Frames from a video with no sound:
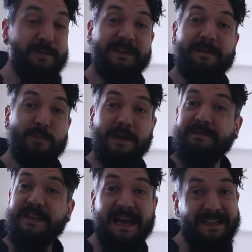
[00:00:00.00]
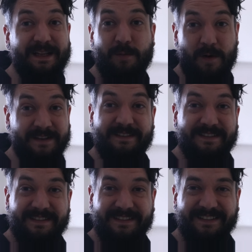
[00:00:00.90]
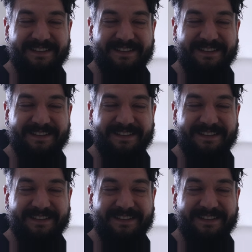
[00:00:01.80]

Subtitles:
do whatever the hell they want.